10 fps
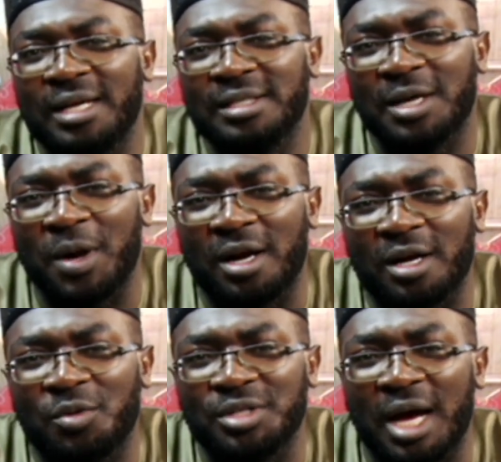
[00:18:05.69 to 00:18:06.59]

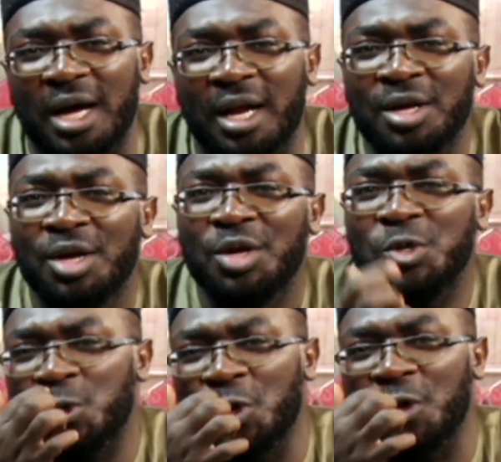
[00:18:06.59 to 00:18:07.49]
ta'ala you
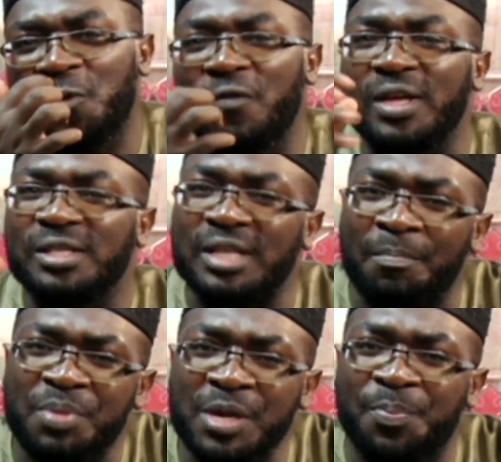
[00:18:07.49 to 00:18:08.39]
should not favor
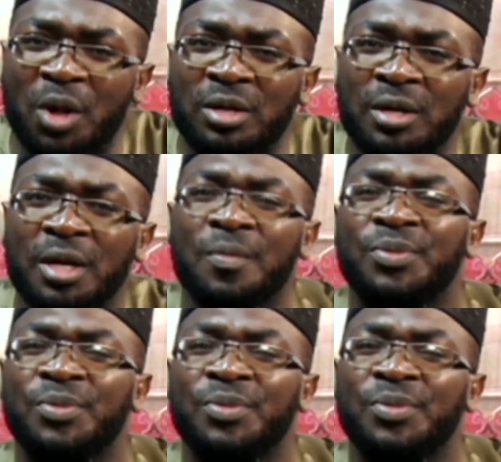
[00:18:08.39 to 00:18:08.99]
some people